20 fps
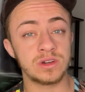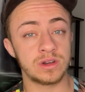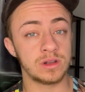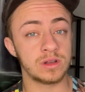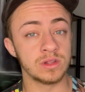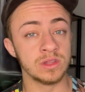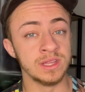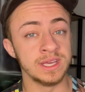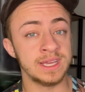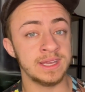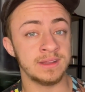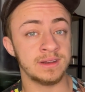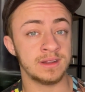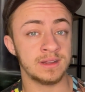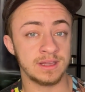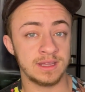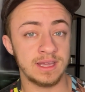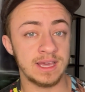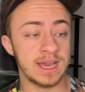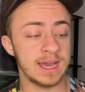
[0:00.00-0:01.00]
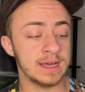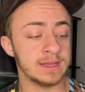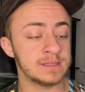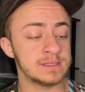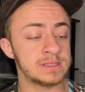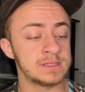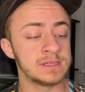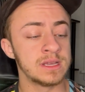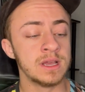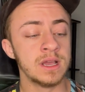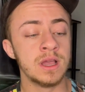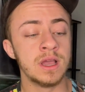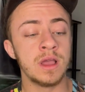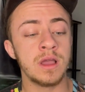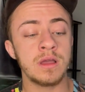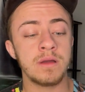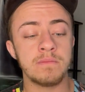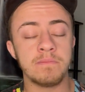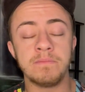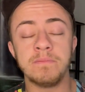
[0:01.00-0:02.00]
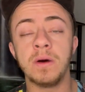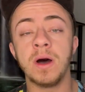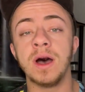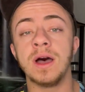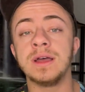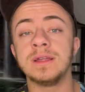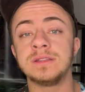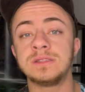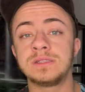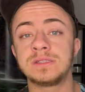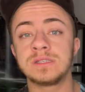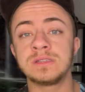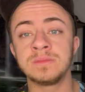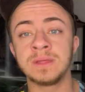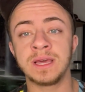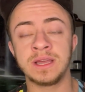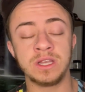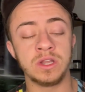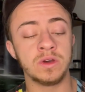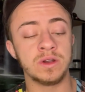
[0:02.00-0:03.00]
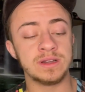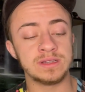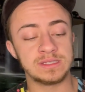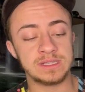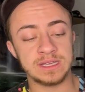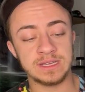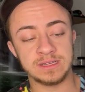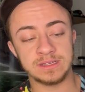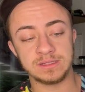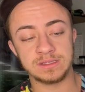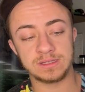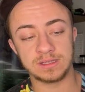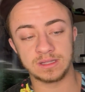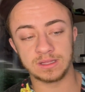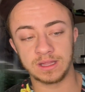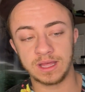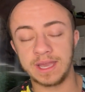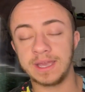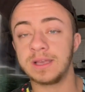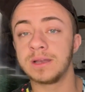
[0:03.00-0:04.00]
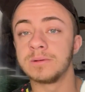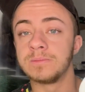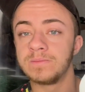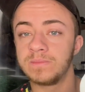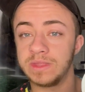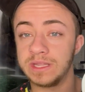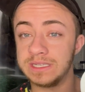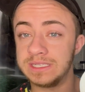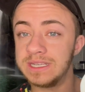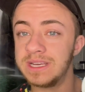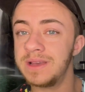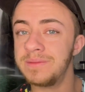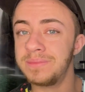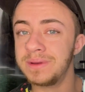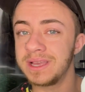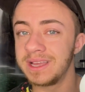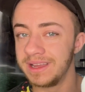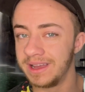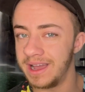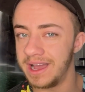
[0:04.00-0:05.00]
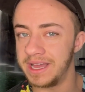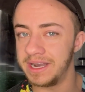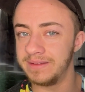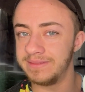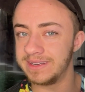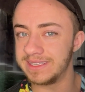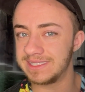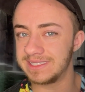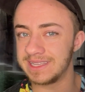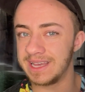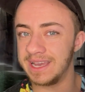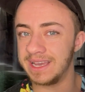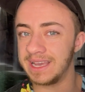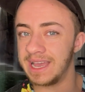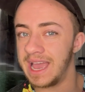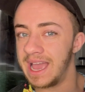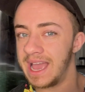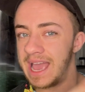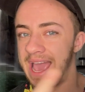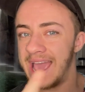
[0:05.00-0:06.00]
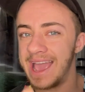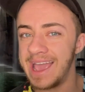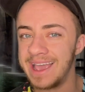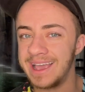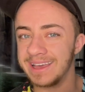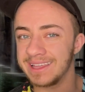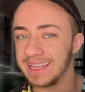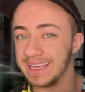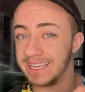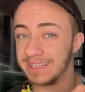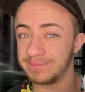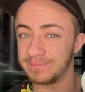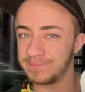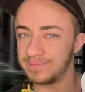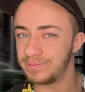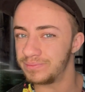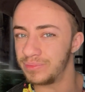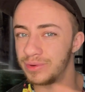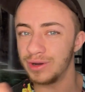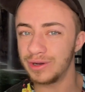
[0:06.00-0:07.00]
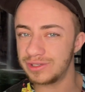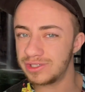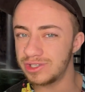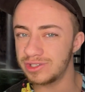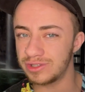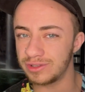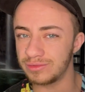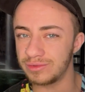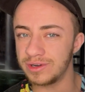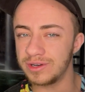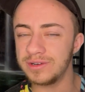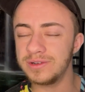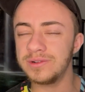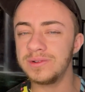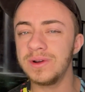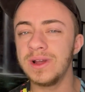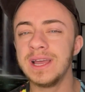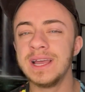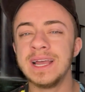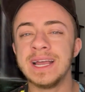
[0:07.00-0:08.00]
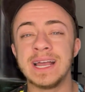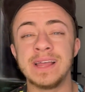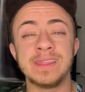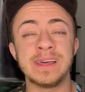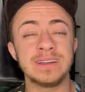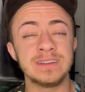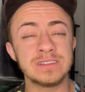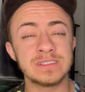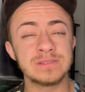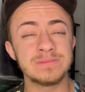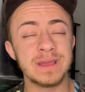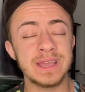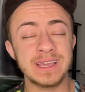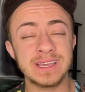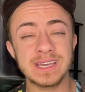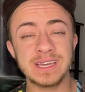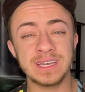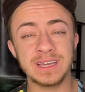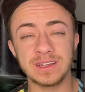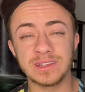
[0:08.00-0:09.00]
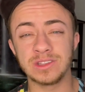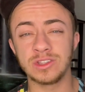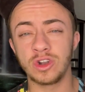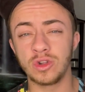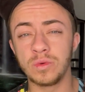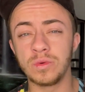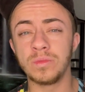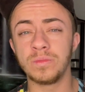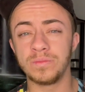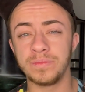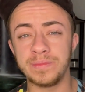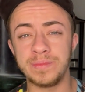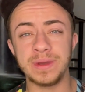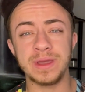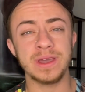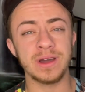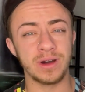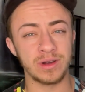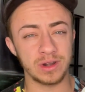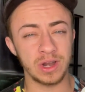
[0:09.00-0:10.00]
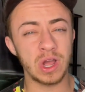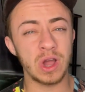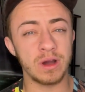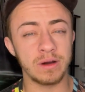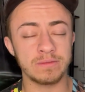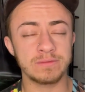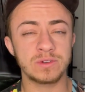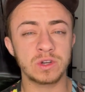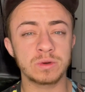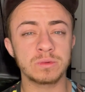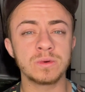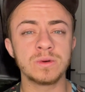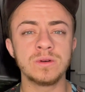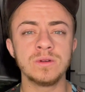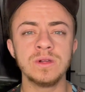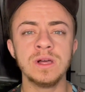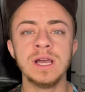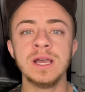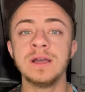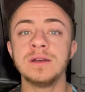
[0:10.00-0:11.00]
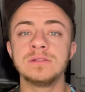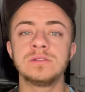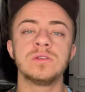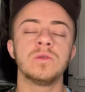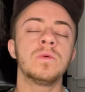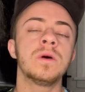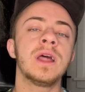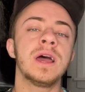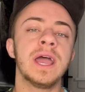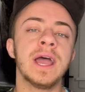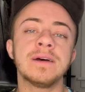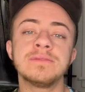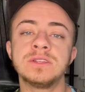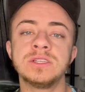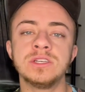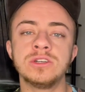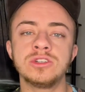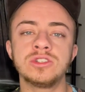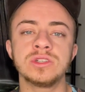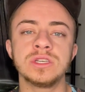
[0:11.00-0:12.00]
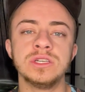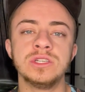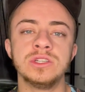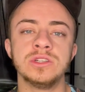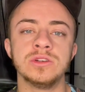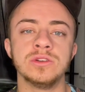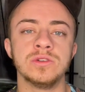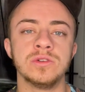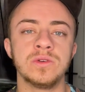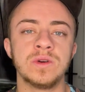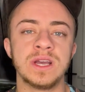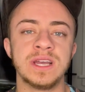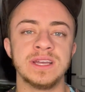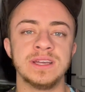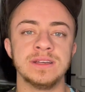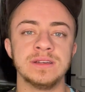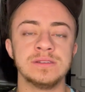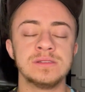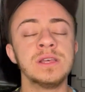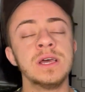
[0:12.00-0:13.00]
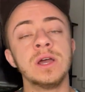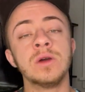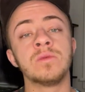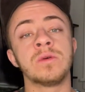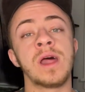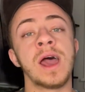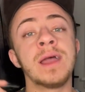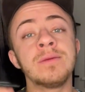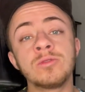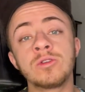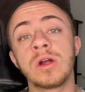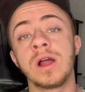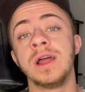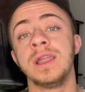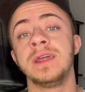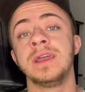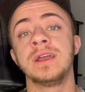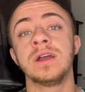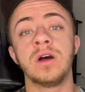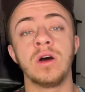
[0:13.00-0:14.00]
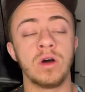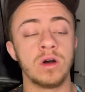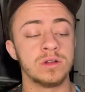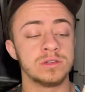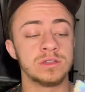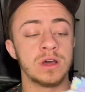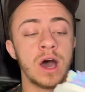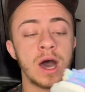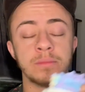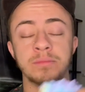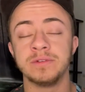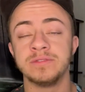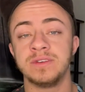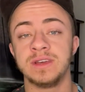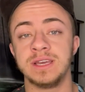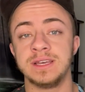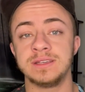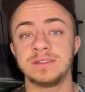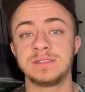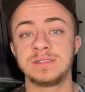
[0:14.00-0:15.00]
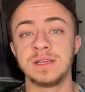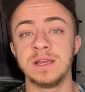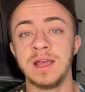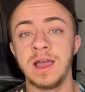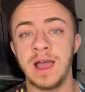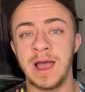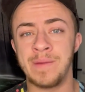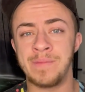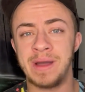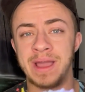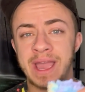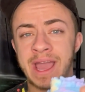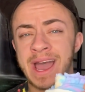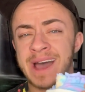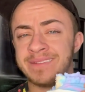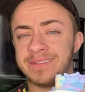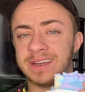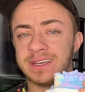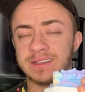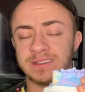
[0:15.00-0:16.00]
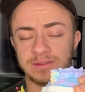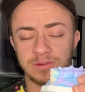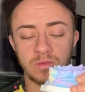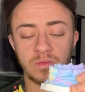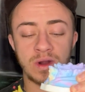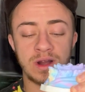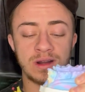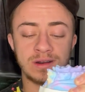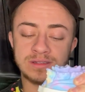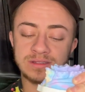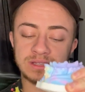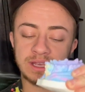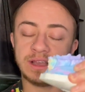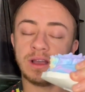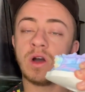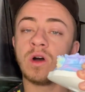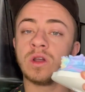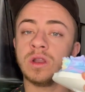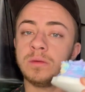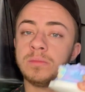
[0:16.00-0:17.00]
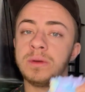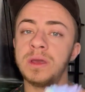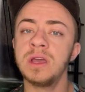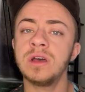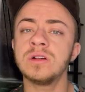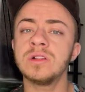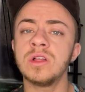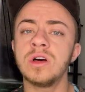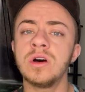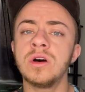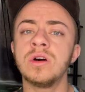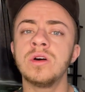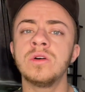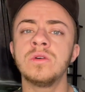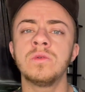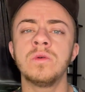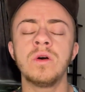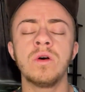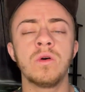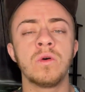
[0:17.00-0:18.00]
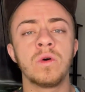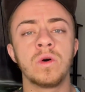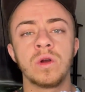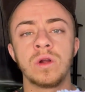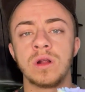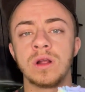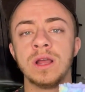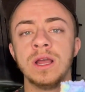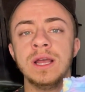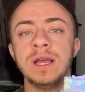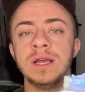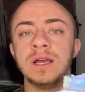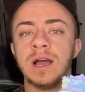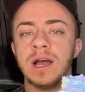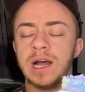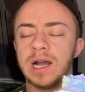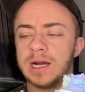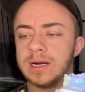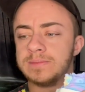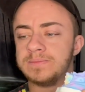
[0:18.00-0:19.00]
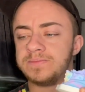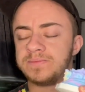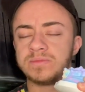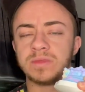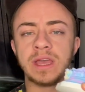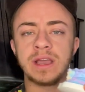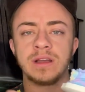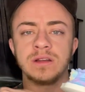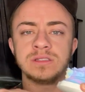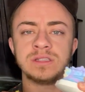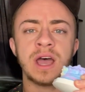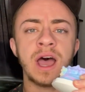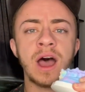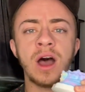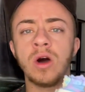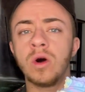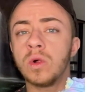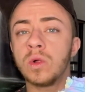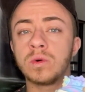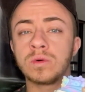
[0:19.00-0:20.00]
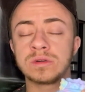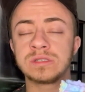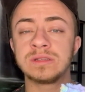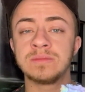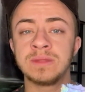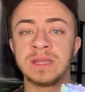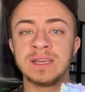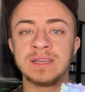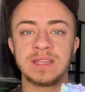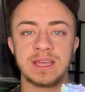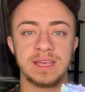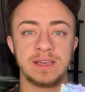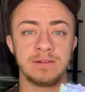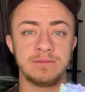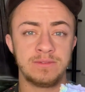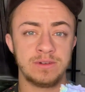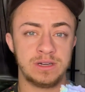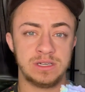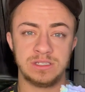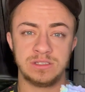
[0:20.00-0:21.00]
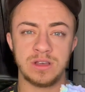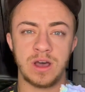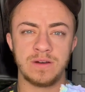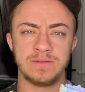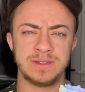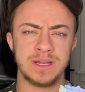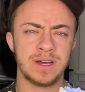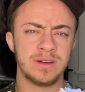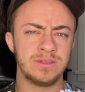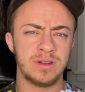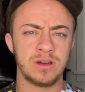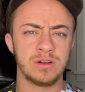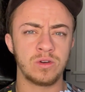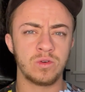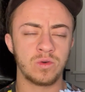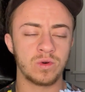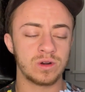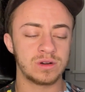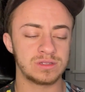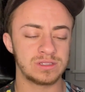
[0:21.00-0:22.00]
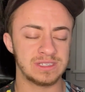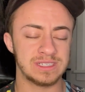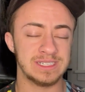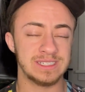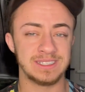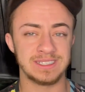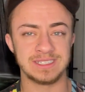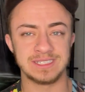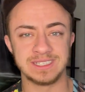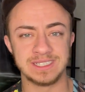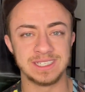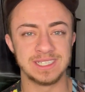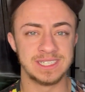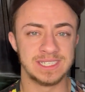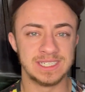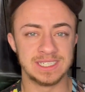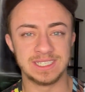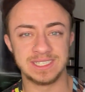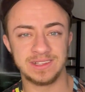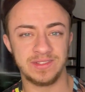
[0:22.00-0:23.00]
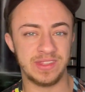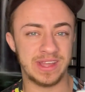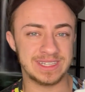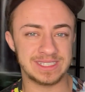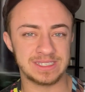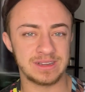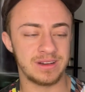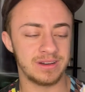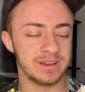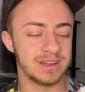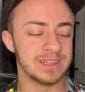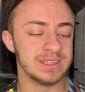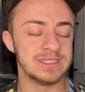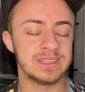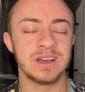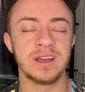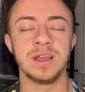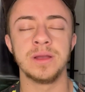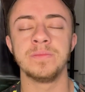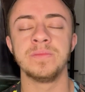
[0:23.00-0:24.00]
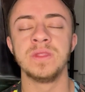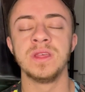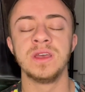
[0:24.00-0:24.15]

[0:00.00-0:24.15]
to clean, yes, but something I noticed is like the tip can kind of just like hang, like push through, and that does make it a little bit uncomfortable. So what I have to usually do is when I am grinding on top of it, I have it where it's like on a pillow or like a towel or something like that, like a very soft towel, not coarse, because that's not a good time.